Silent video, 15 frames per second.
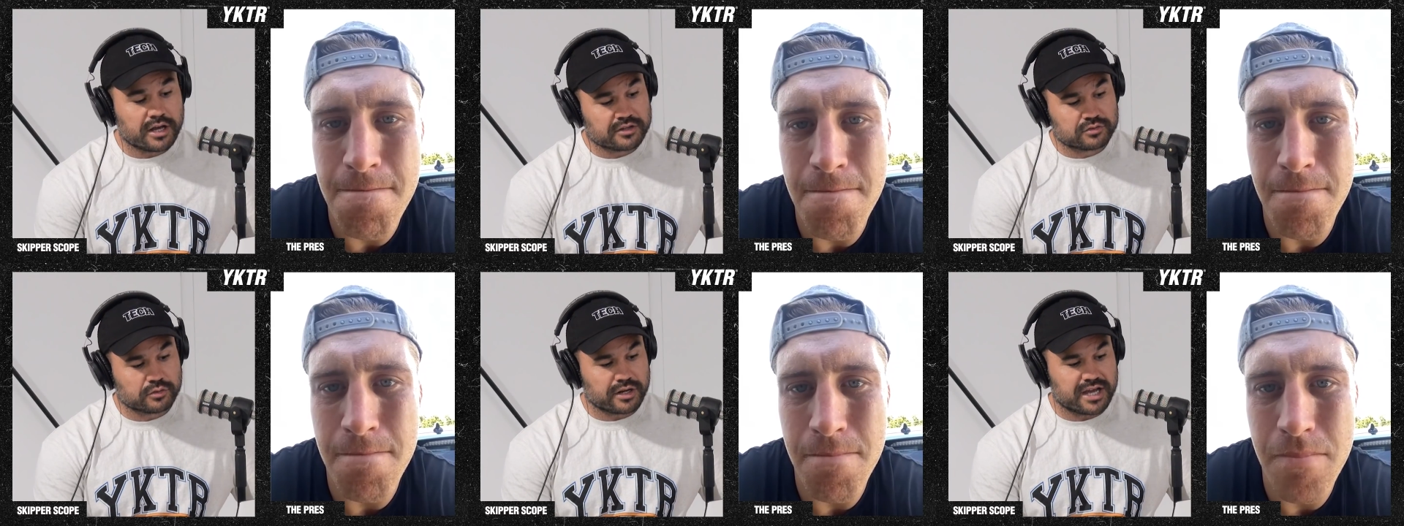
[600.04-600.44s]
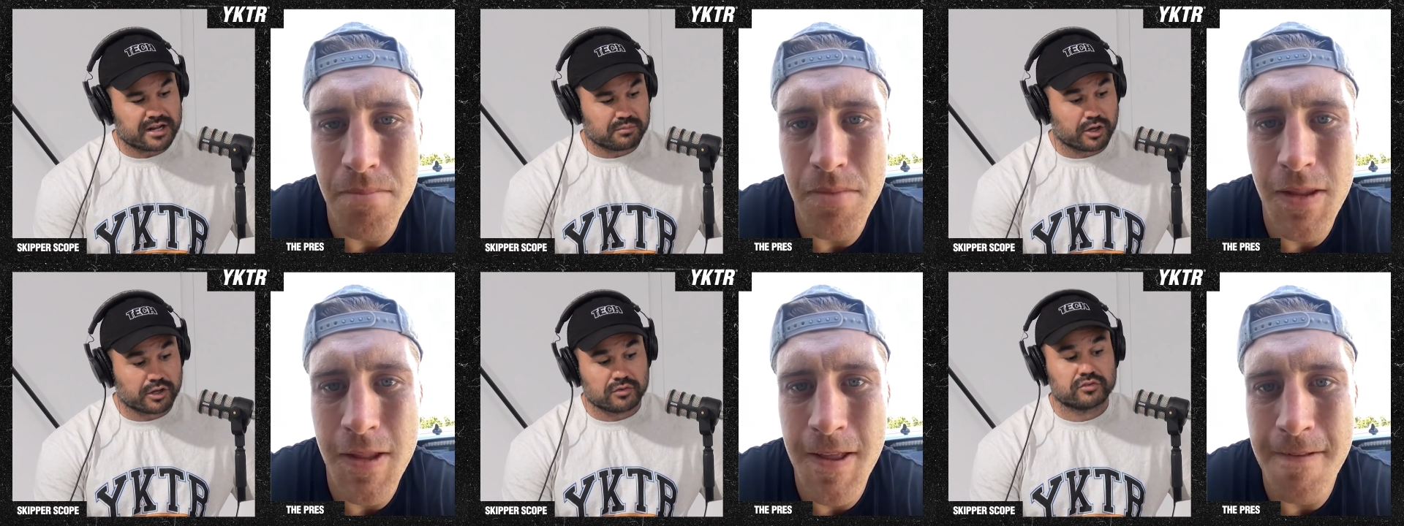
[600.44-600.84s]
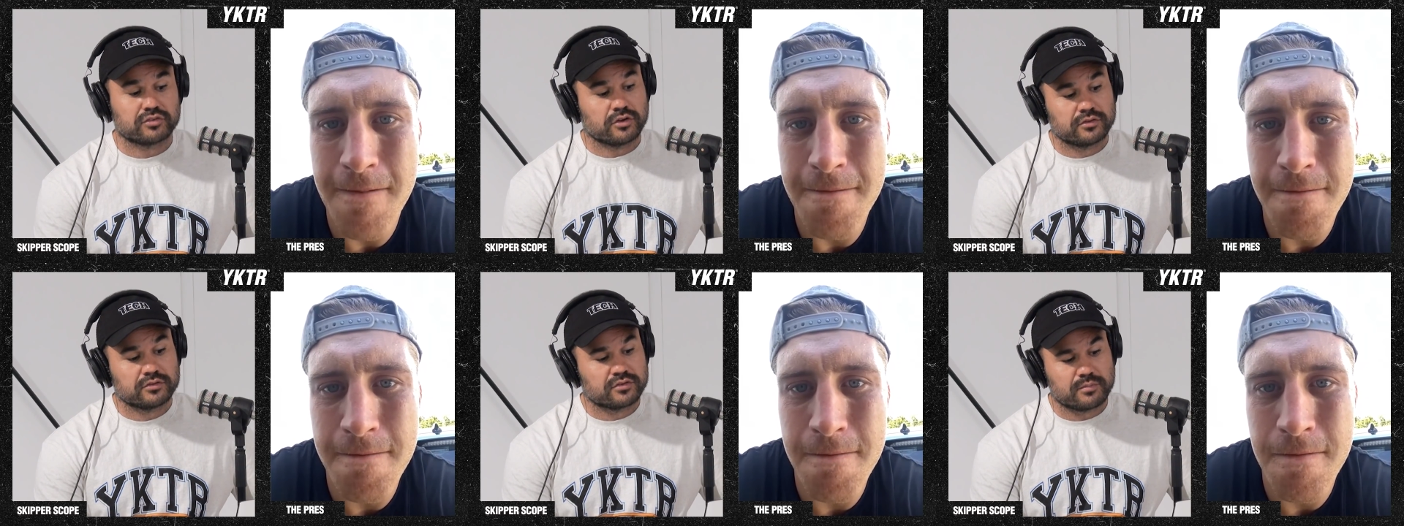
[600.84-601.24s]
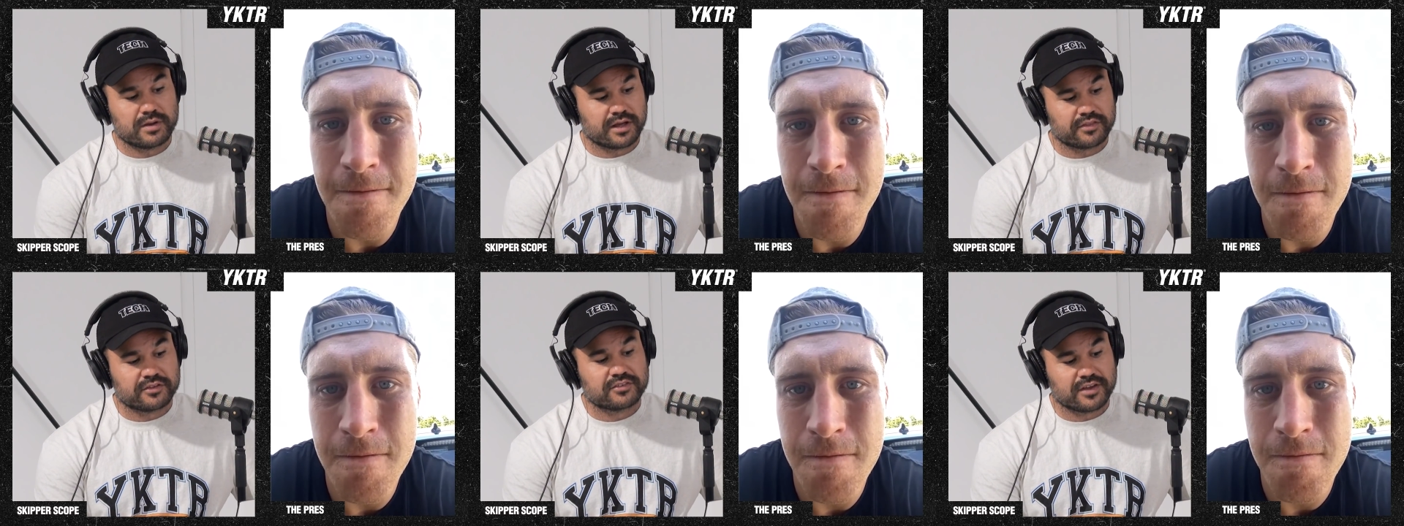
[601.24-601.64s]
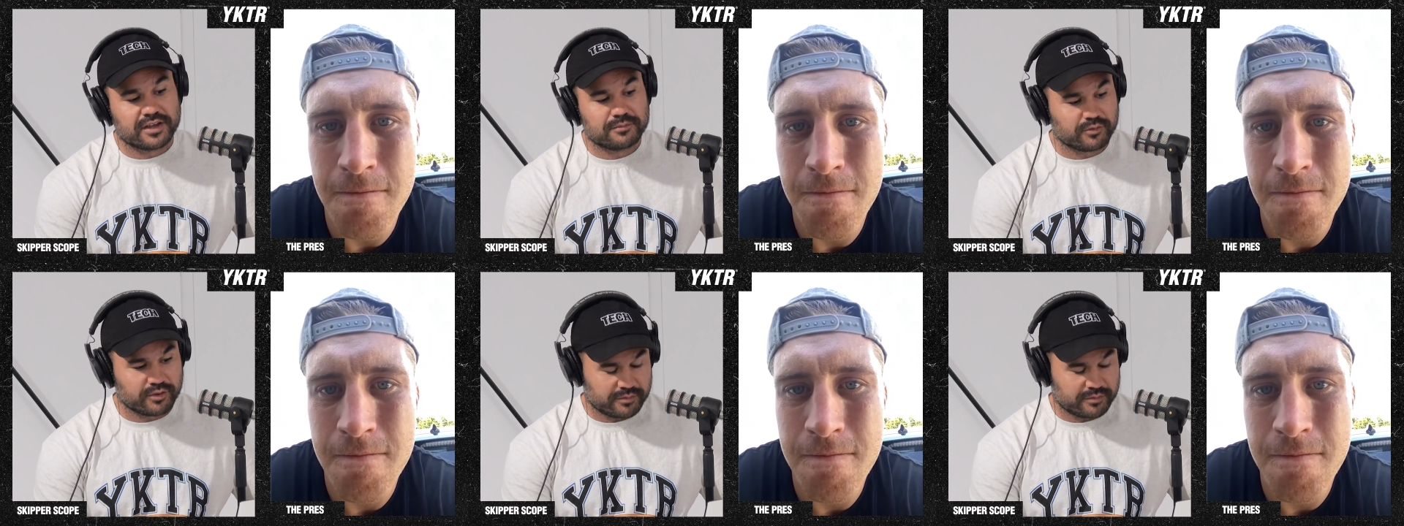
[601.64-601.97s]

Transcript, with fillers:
Speaker 1: I sort of had my concerns about the team,